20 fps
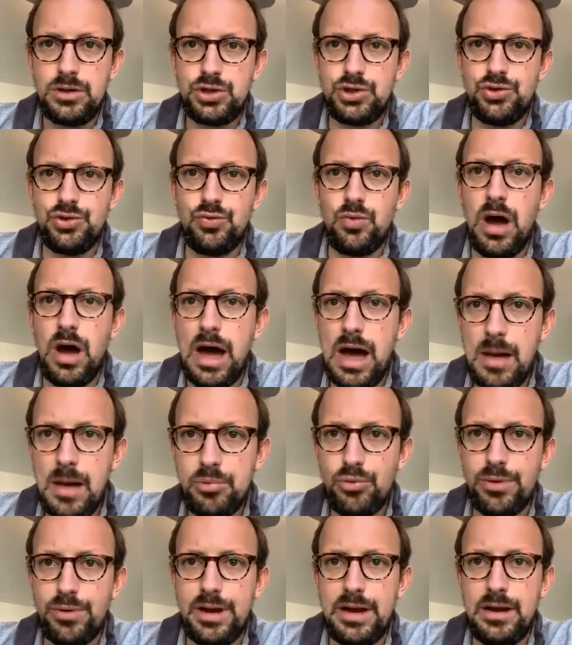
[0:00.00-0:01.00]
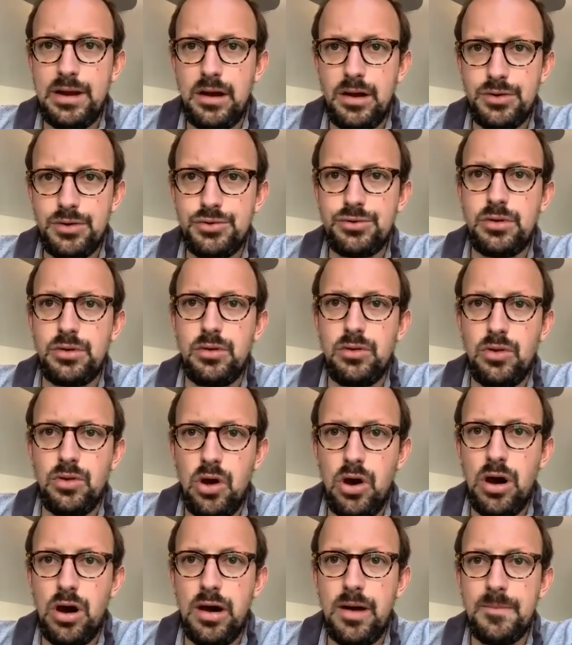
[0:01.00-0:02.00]
to operate under the
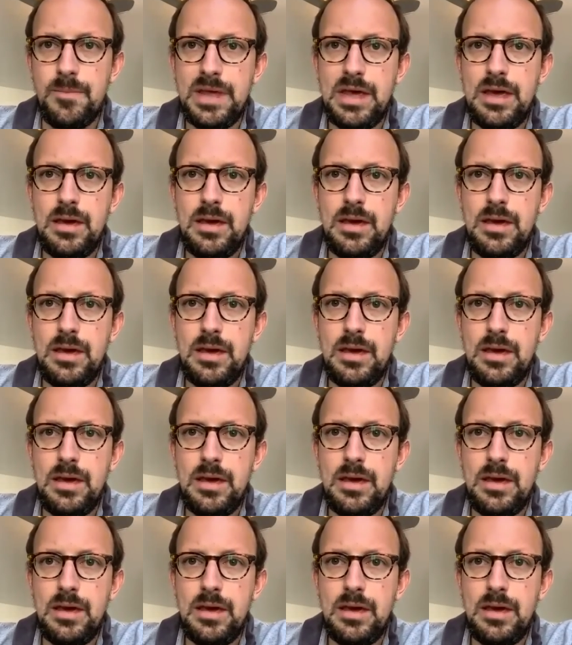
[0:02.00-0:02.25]
law,